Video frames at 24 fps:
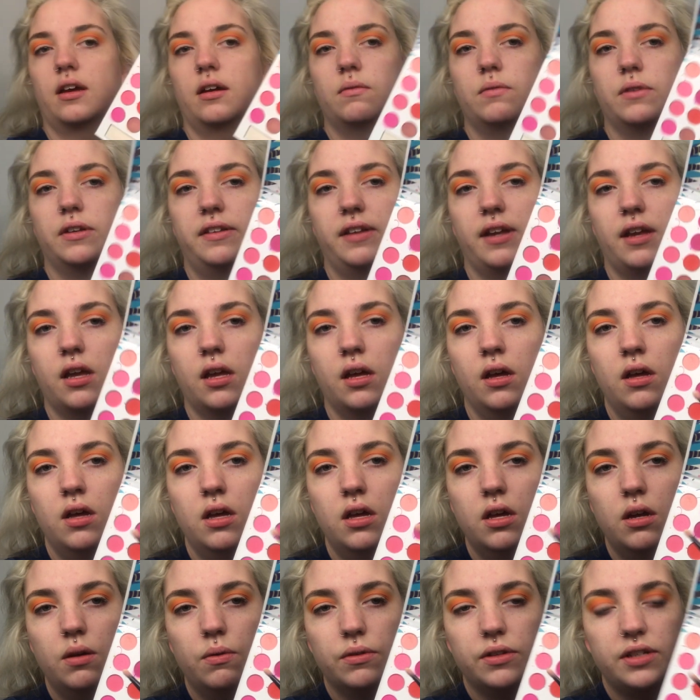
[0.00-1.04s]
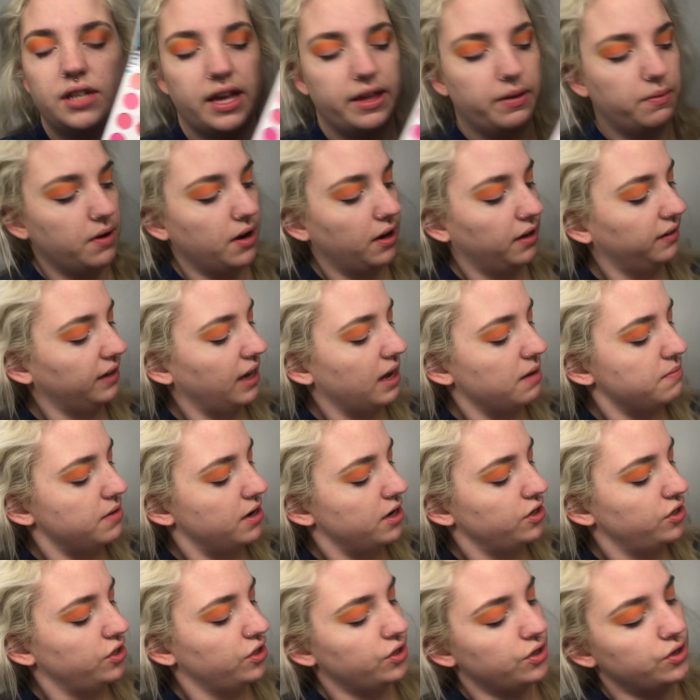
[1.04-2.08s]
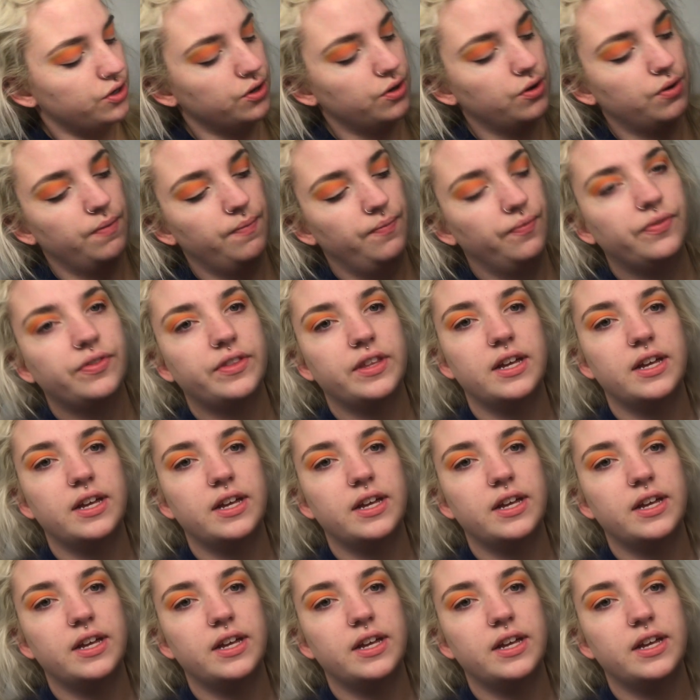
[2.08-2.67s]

We'll see. We'll see how it works. I'm going to do